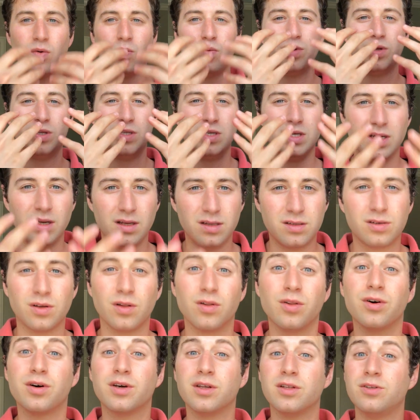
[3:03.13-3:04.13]
We need to
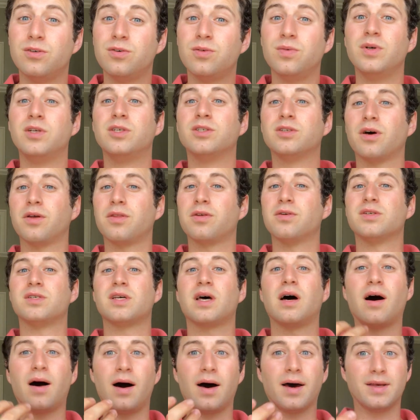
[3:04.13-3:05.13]
look into each
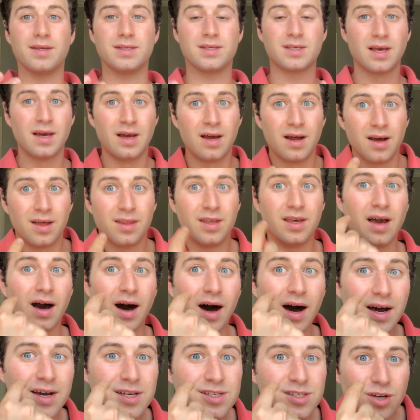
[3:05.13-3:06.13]
other's eyes. The
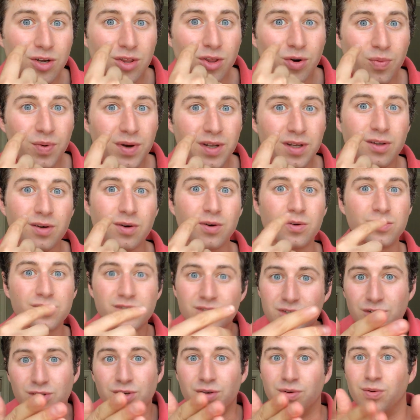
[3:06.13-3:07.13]
eyes are the
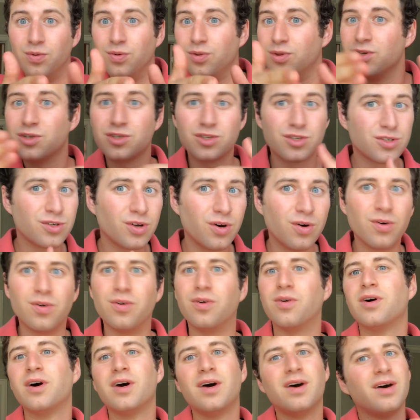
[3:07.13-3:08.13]
windows to the
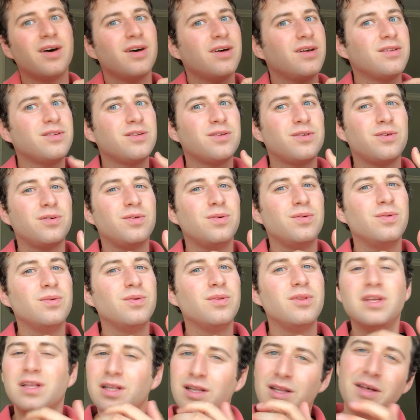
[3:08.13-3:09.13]
soul,
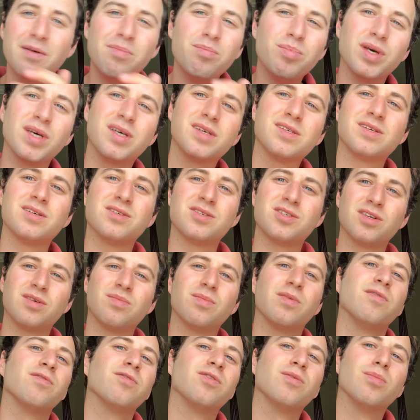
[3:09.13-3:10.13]
to the limbic
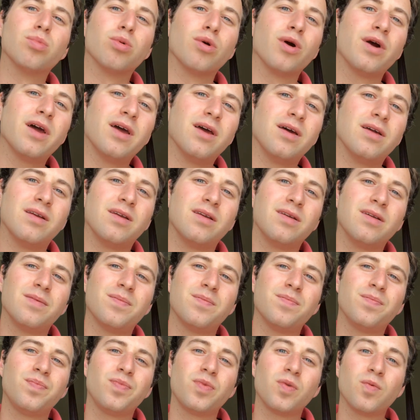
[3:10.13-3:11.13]
system of the brain.
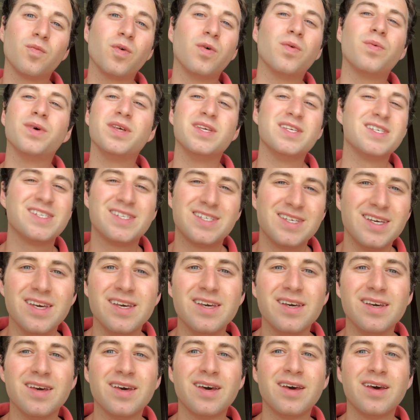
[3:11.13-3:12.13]
What we
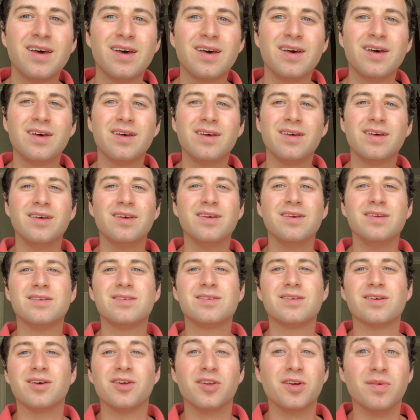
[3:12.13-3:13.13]
see
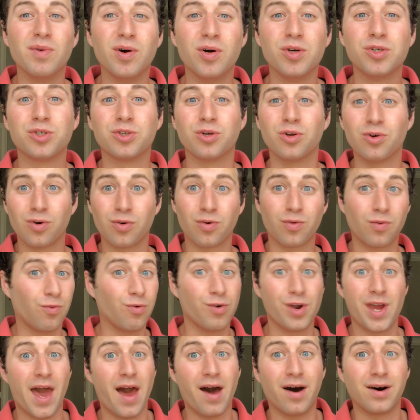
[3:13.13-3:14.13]
is an emotional
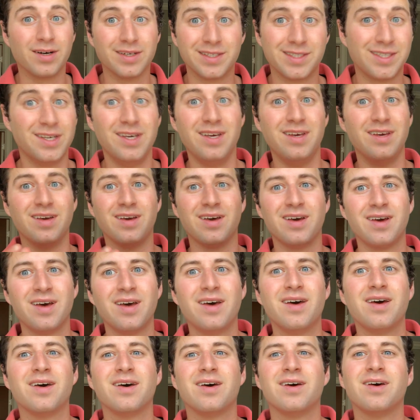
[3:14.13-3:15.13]
reality,
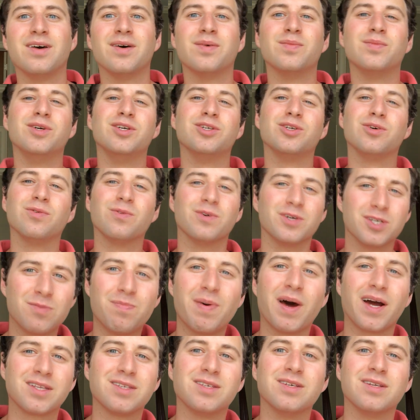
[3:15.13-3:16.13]
and we should
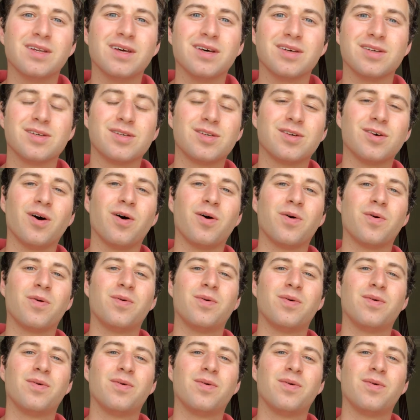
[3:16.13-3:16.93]
respect it as so.